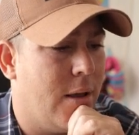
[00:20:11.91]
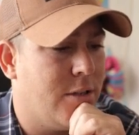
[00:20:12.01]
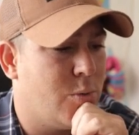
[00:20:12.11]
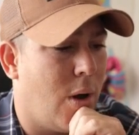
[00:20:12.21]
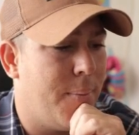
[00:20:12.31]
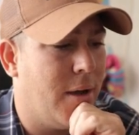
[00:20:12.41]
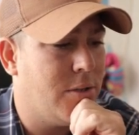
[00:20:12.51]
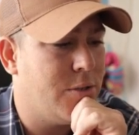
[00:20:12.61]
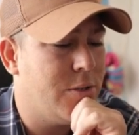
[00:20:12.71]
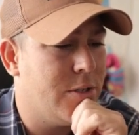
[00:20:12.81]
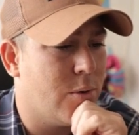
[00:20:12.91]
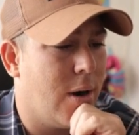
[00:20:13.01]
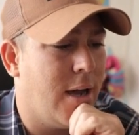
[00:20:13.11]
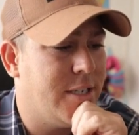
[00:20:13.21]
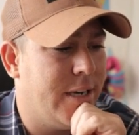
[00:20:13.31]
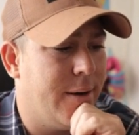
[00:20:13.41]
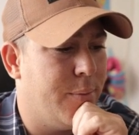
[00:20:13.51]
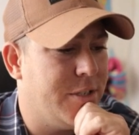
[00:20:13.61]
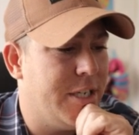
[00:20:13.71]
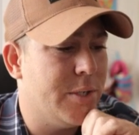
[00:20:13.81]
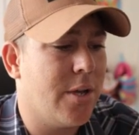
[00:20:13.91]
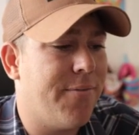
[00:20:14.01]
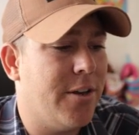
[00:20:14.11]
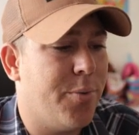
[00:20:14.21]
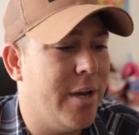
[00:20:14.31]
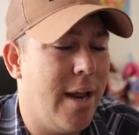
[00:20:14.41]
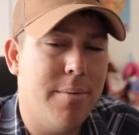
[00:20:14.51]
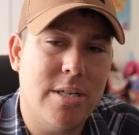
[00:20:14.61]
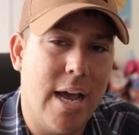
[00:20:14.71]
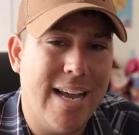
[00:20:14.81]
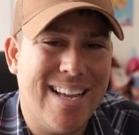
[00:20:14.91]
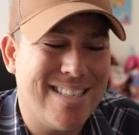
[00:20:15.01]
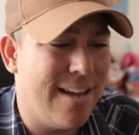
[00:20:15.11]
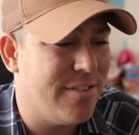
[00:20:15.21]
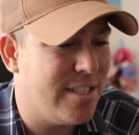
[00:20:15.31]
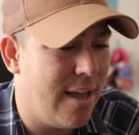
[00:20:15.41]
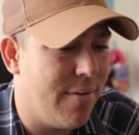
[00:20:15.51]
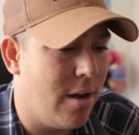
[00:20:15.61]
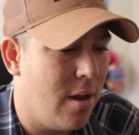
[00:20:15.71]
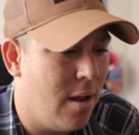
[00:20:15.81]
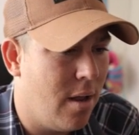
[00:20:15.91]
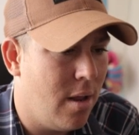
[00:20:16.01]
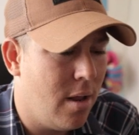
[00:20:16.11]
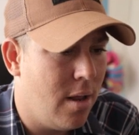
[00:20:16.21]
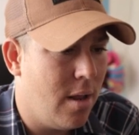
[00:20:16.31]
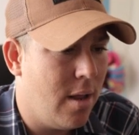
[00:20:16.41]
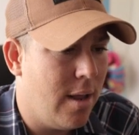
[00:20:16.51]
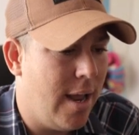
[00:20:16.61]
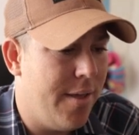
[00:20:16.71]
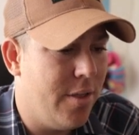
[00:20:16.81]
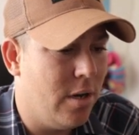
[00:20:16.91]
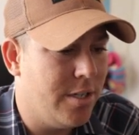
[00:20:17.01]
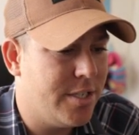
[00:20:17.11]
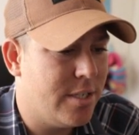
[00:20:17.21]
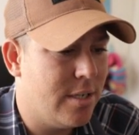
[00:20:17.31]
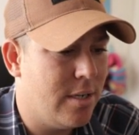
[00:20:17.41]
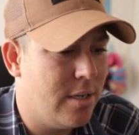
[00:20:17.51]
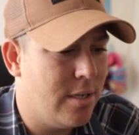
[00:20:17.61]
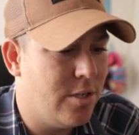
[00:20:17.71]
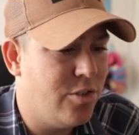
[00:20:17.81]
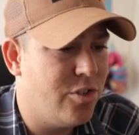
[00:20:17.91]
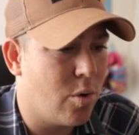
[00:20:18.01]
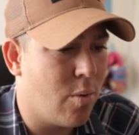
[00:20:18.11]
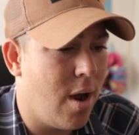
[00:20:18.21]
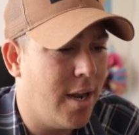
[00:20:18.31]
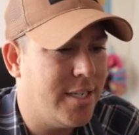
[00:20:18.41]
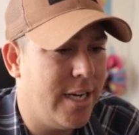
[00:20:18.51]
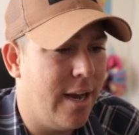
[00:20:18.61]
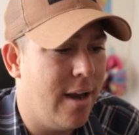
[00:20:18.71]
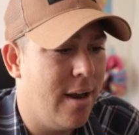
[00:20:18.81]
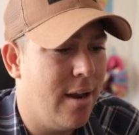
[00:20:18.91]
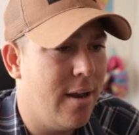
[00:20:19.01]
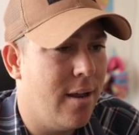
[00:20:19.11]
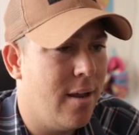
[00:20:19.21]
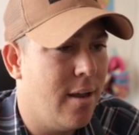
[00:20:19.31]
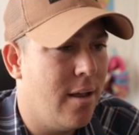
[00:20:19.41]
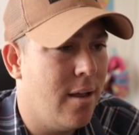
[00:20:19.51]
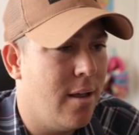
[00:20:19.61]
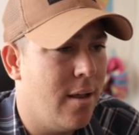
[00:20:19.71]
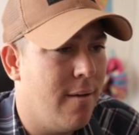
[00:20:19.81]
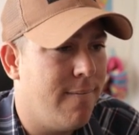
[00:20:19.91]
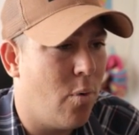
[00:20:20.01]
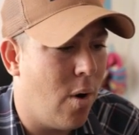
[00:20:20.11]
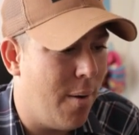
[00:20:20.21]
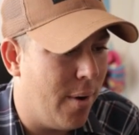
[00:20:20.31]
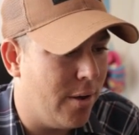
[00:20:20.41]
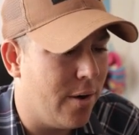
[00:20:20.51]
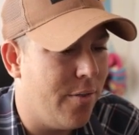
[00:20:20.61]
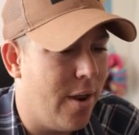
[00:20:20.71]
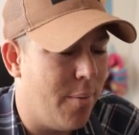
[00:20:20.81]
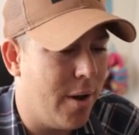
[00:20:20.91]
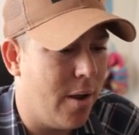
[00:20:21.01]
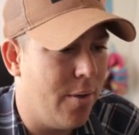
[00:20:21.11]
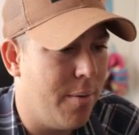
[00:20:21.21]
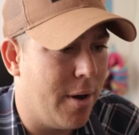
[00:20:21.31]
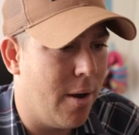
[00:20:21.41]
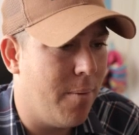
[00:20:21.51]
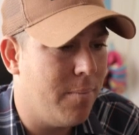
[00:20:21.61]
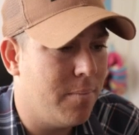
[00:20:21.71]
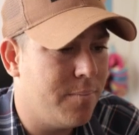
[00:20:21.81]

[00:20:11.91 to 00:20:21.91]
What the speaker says: Swap out to the Jirachi, which heals off that 20 damage. Now he has to have 7. And then let's Jirachi for a welder. There we go, there we go.